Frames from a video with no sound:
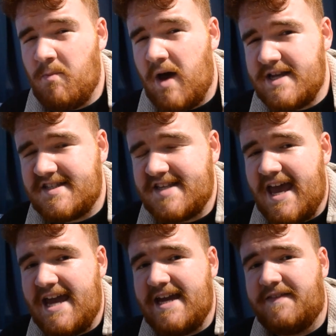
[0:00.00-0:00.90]
might
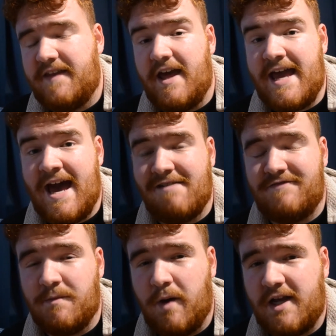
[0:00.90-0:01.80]
say that I have
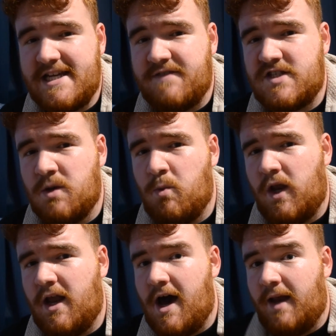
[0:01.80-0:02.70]
the body of someone
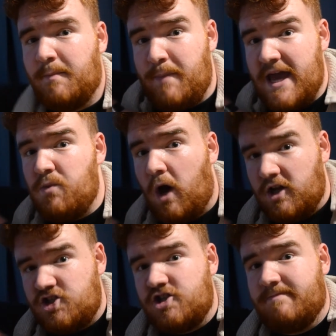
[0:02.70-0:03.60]
on
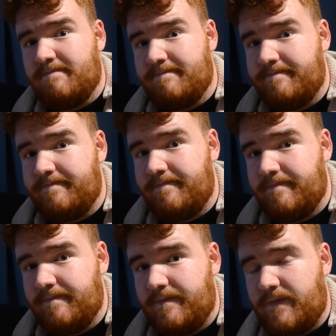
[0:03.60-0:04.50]
Baywatch.
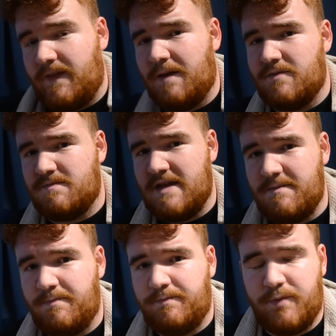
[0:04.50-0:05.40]
That was me
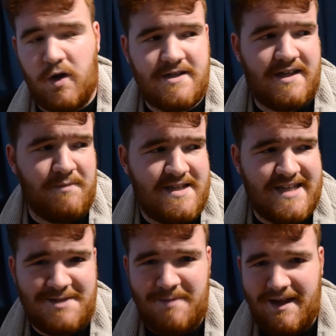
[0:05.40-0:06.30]
pointing to my
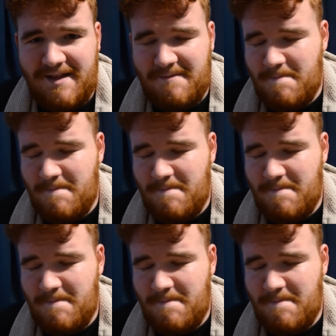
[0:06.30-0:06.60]
six pack.